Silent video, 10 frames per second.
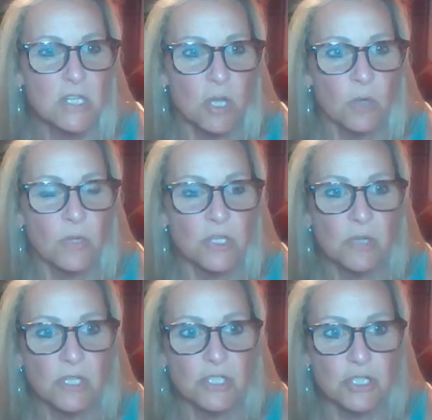
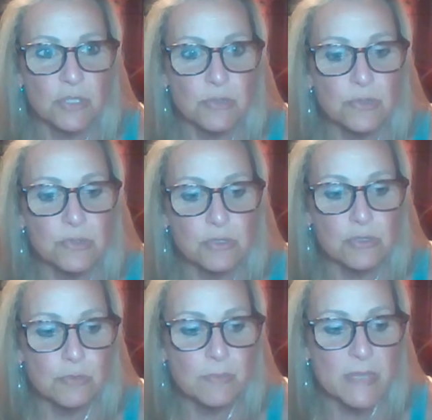you can choose
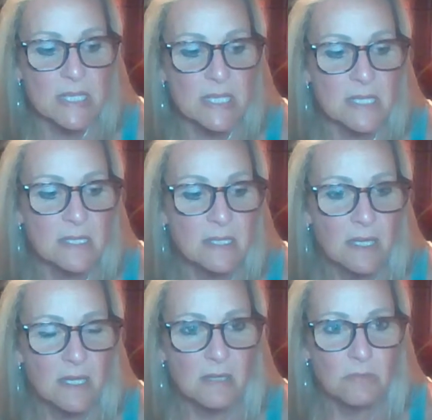to be
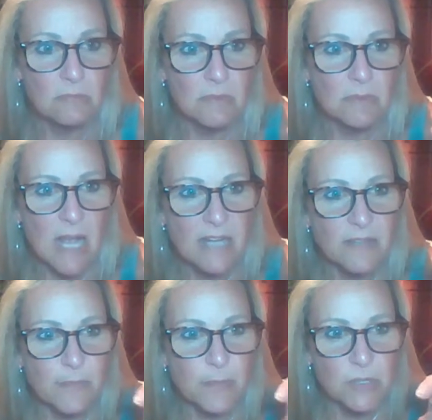kind
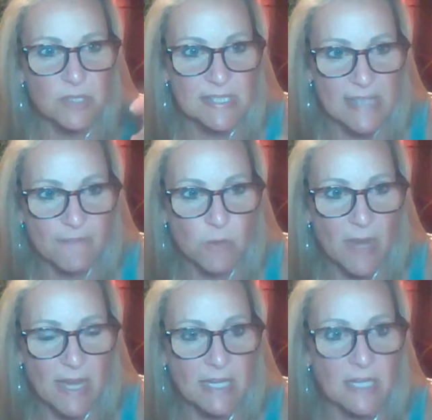of
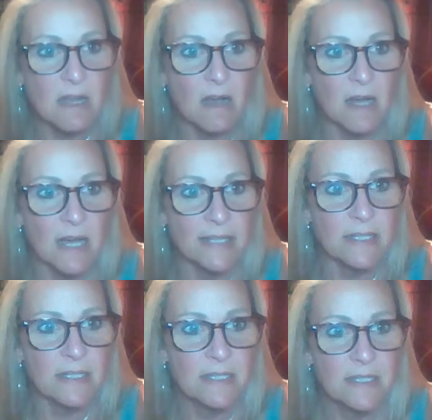perseverating
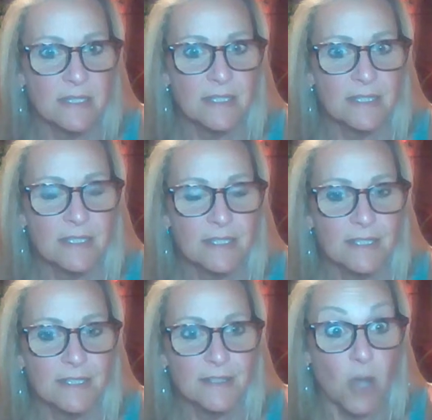on
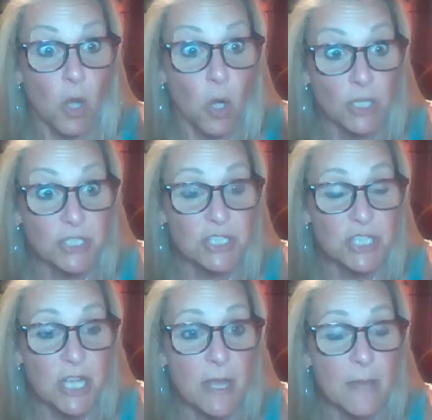the
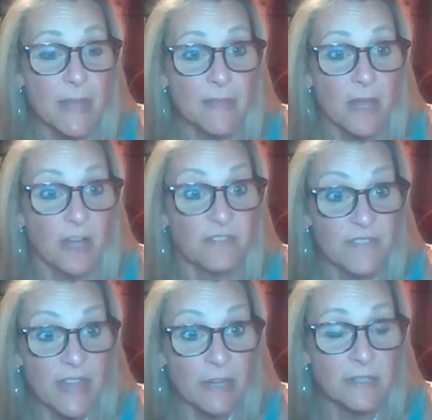hardship and the
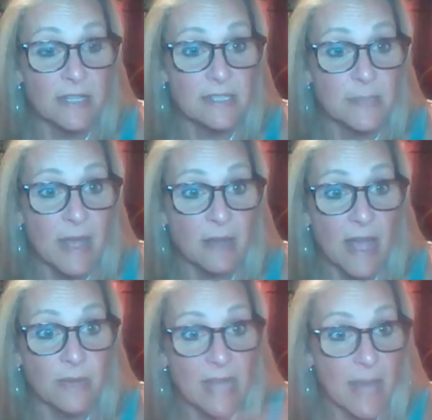unfairness about
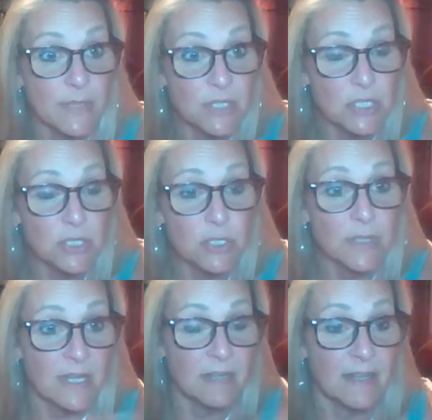how it happened to you
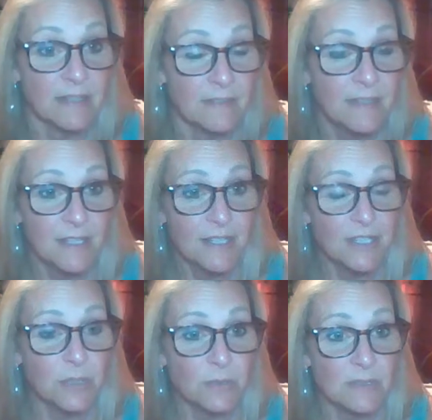and
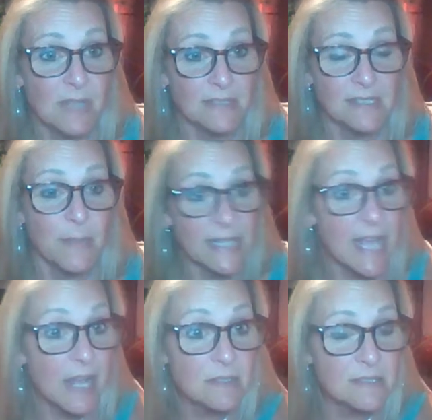not
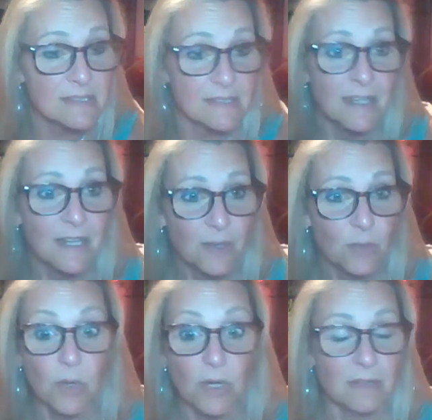somebody else,
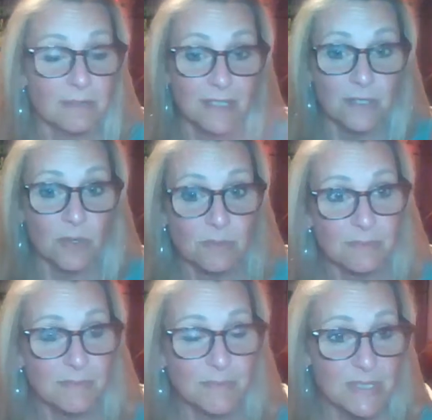or,
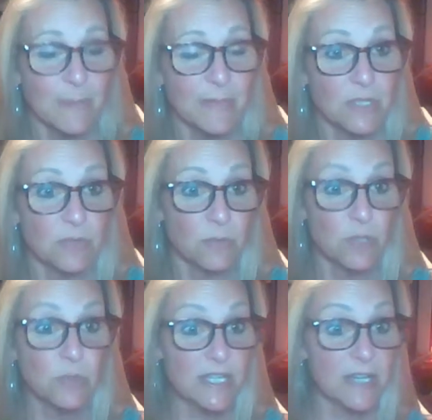
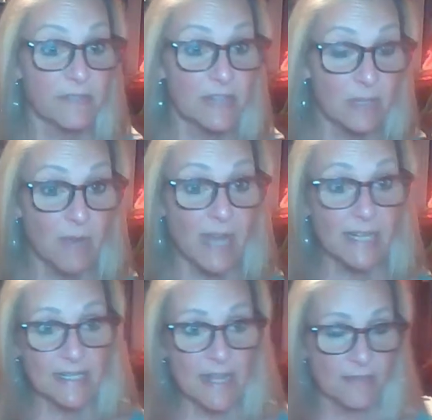you did everything
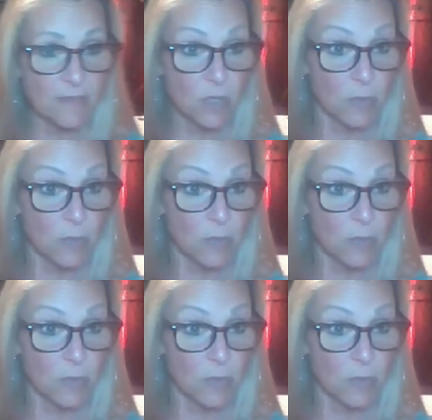right and yet